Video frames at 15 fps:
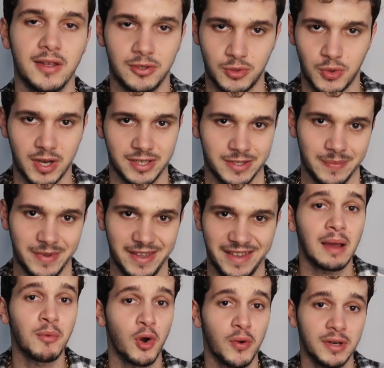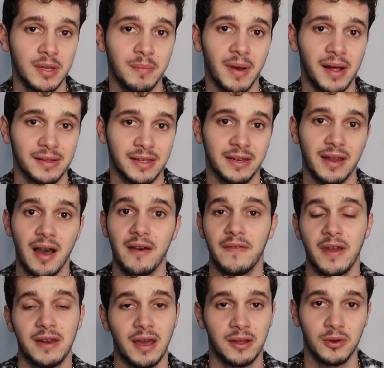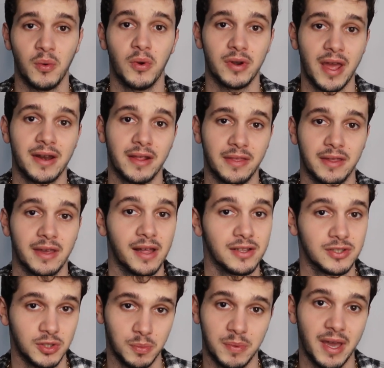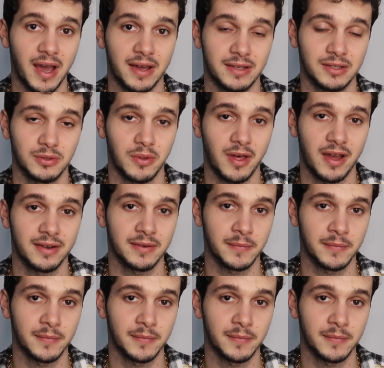Trust me, I'm already bulky enough and I don't want anything else to be adding to that.